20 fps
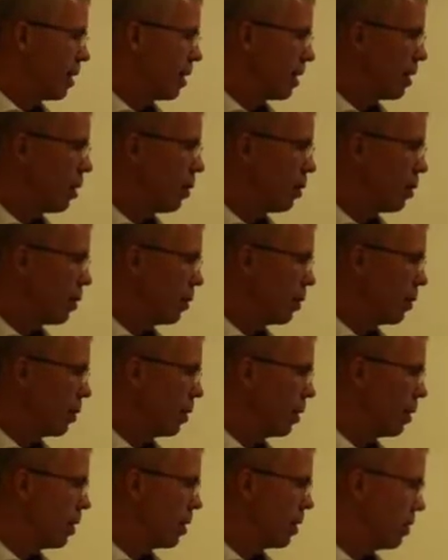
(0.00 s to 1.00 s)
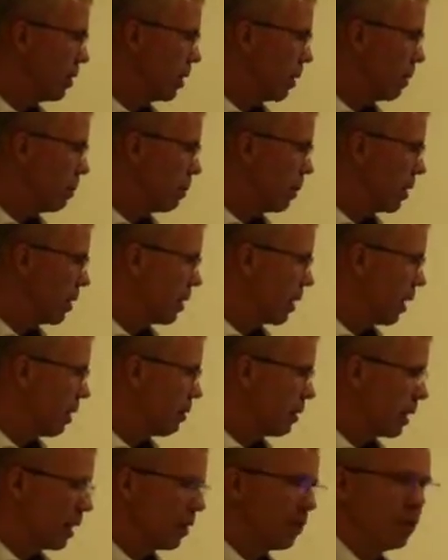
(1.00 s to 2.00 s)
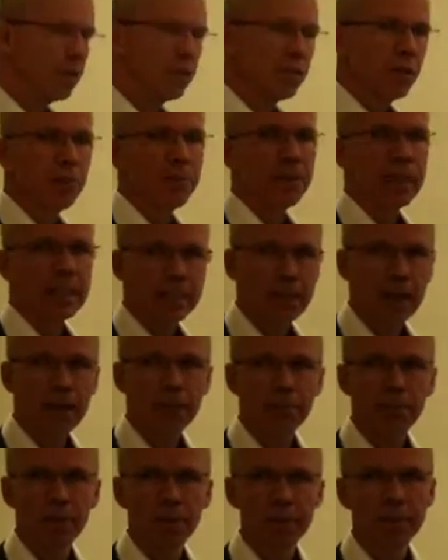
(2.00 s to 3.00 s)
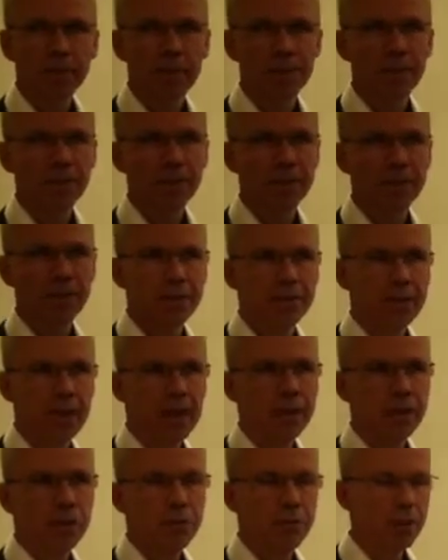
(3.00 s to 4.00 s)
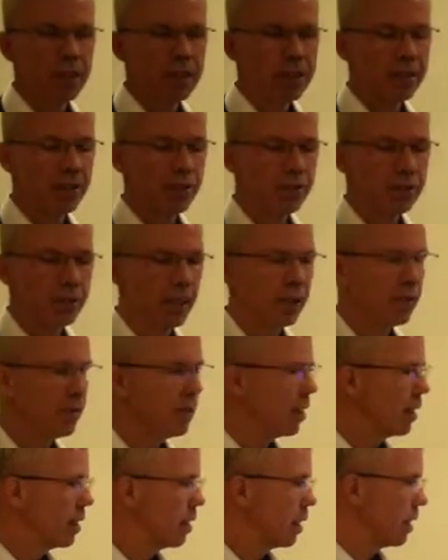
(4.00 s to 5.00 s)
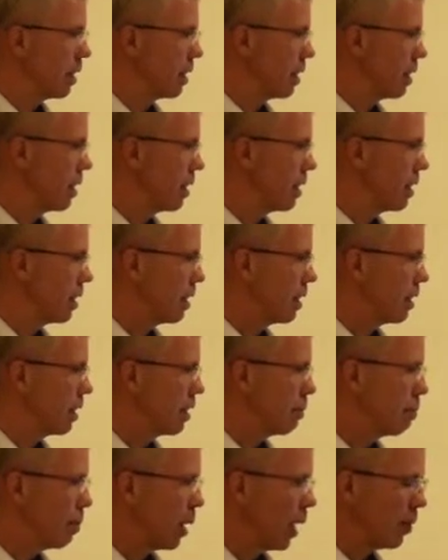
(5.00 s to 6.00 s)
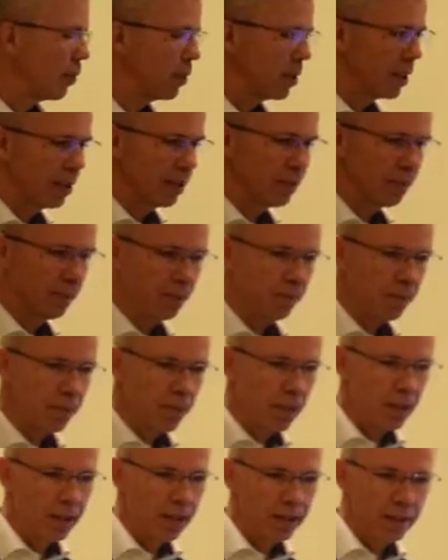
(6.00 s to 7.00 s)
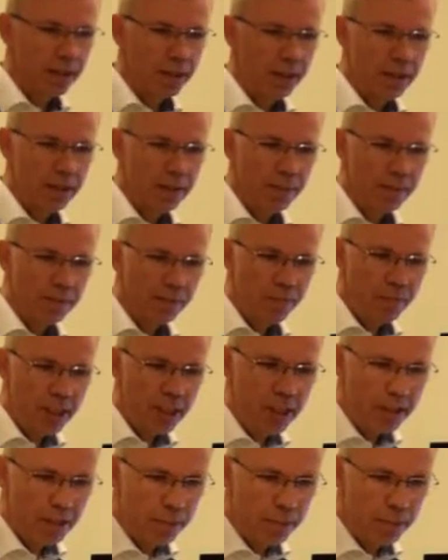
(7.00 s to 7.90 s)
go through all of them, but I will give you some examples of other ways of generating power in